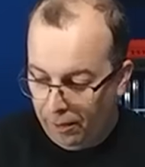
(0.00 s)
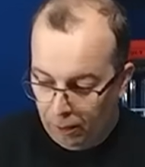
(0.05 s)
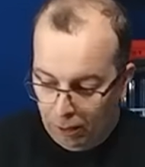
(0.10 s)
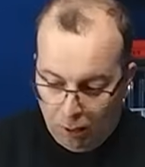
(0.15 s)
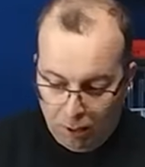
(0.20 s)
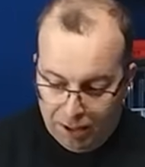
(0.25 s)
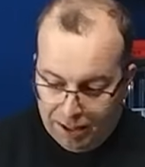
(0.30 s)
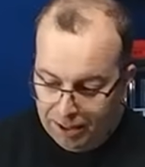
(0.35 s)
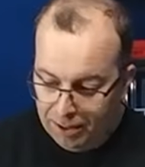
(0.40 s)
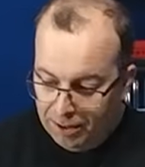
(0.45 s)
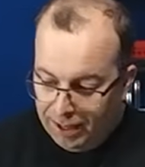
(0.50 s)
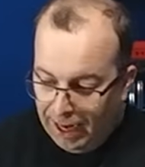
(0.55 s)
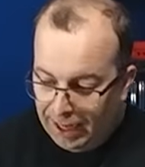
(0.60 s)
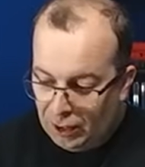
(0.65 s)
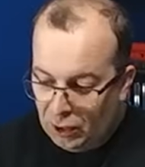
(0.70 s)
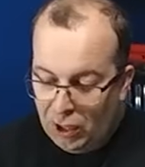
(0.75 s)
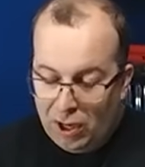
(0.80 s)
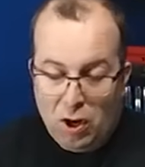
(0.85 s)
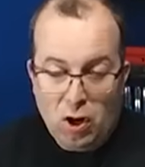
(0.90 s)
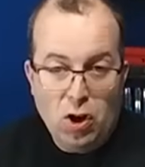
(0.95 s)
you'll notice, there's
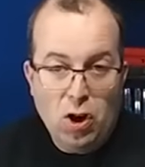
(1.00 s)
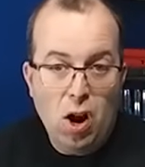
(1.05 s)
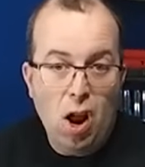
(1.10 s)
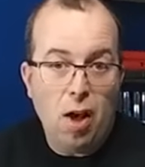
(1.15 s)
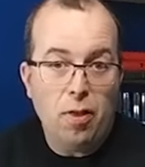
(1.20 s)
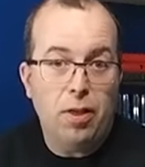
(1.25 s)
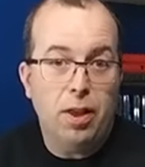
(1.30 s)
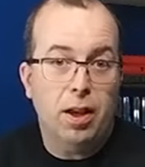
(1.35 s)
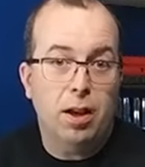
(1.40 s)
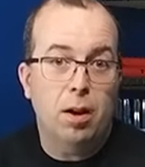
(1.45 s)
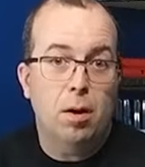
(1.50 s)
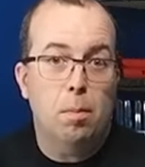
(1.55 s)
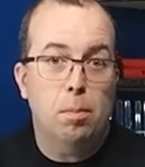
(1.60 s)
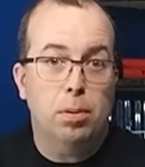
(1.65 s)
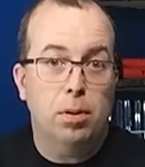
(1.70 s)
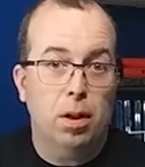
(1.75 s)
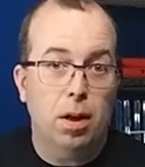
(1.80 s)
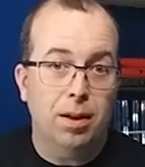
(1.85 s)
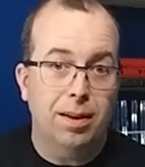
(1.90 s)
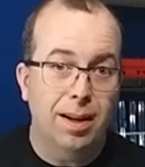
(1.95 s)
actually nothing
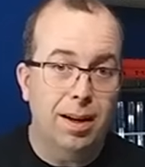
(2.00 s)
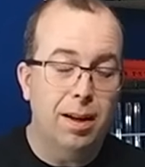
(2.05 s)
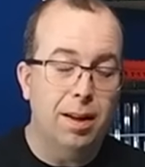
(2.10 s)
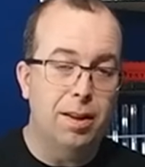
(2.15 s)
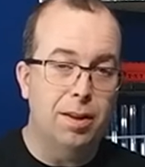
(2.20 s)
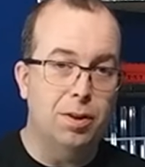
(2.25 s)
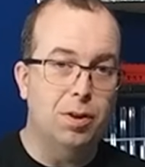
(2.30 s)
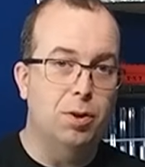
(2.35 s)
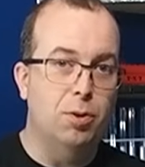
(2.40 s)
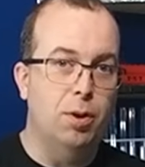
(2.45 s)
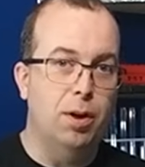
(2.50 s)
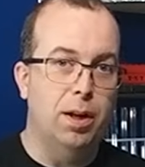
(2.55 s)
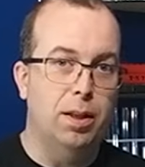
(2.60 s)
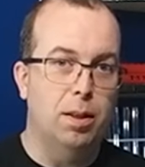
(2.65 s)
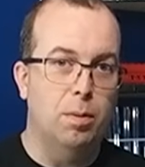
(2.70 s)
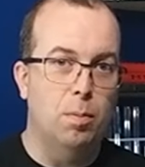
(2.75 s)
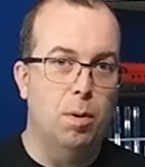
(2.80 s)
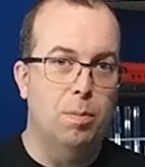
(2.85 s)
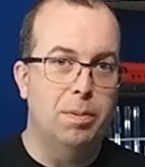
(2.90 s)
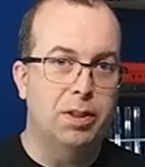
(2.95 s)
plugged into this unit at
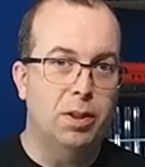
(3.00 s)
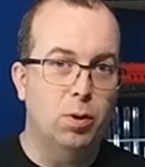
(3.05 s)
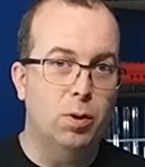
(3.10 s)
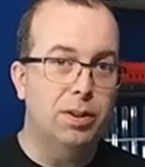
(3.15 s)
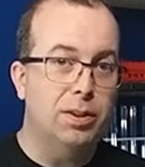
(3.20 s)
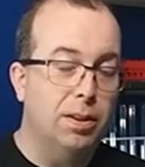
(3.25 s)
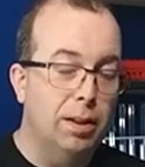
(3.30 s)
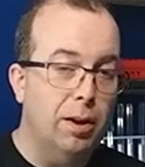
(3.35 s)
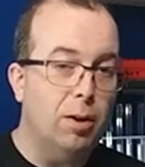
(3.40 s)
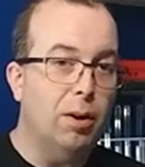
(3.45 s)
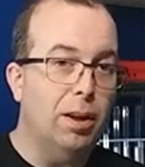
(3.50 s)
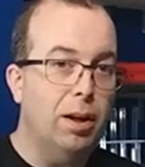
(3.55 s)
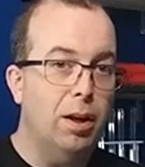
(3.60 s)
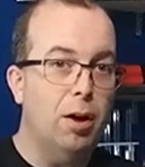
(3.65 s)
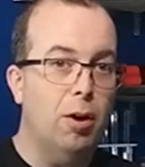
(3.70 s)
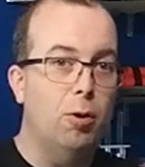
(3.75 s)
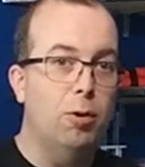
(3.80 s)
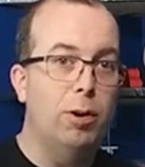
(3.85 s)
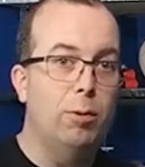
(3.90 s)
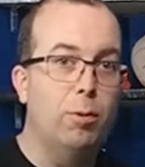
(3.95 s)
the moment. So it's literally
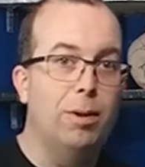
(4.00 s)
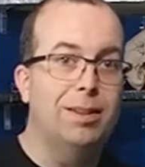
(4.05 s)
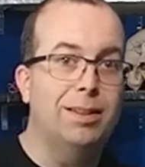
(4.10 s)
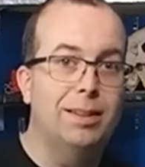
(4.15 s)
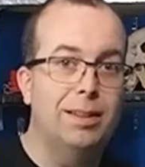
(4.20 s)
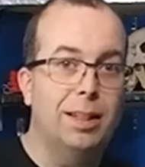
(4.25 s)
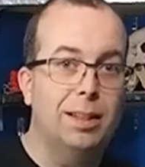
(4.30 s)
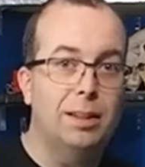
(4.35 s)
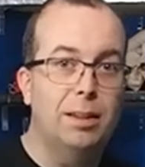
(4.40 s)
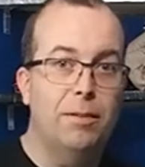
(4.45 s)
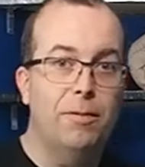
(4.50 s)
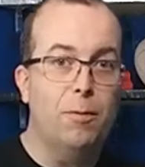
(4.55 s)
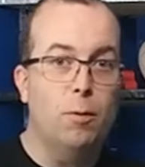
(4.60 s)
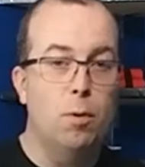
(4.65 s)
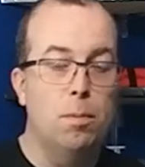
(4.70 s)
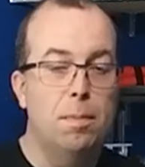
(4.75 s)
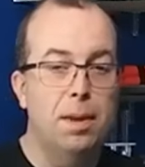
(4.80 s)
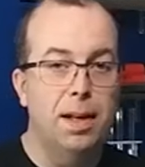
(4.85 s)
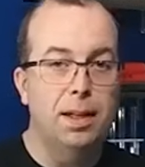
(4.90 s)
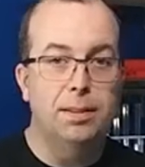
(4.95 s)
gonna only run 64
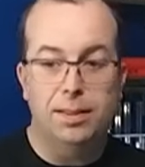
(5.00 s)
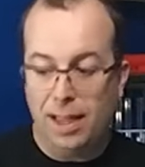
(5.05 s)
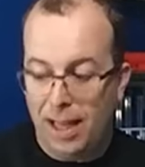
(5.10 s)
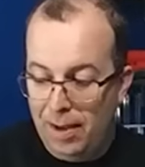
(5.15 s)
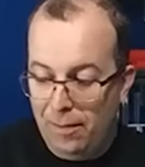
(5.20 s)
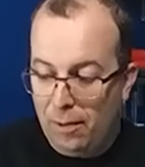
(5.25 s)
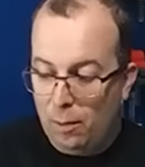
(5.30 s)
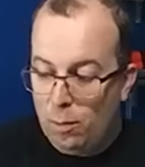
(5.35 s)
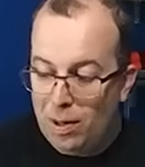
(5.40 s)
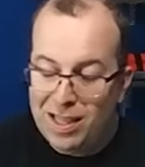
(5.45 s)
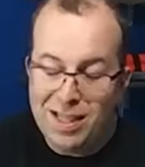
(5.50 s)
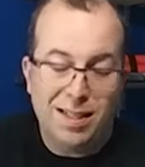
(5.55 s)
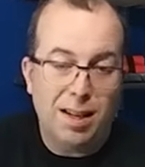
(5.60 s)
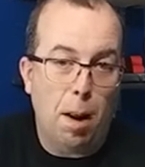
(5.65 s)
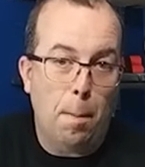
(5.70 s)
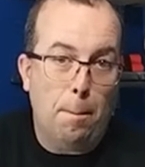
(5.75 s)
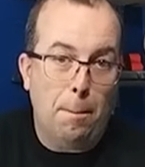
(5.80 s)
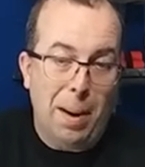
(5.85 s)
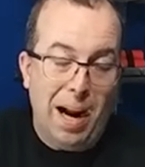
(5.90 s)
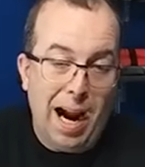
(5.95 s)
minutes, even when it's
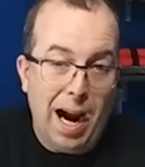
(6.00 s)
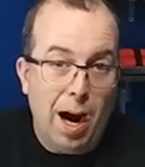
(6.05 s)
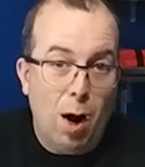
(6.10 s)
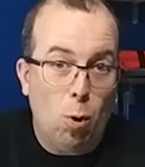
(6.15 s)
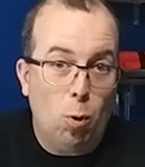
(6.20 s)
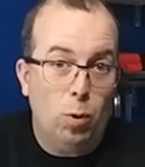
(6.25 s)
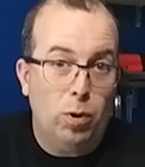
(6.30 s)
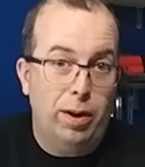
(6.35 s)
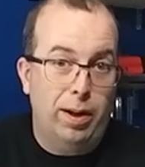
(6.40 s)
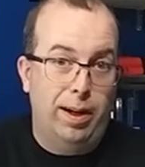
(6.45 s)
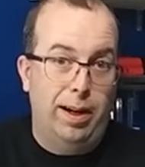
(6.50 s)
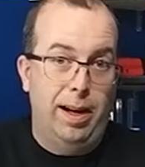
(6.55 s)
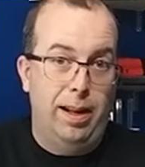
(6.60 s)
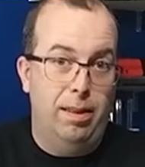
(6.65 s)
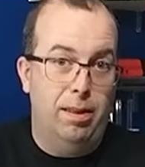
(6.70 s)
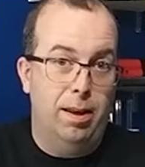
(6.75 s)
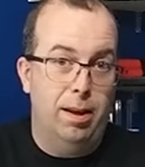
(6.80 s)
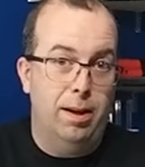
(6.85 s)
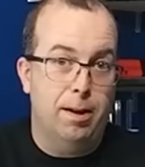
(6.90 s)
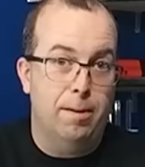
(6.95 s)
not powering
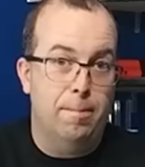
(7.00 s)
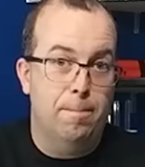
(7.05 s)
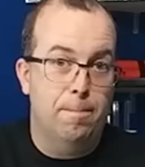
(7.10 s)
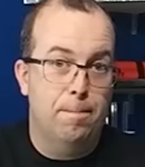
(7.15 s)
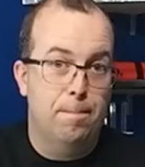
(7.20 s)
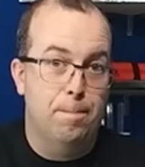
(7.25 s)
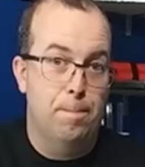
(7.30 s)
anything.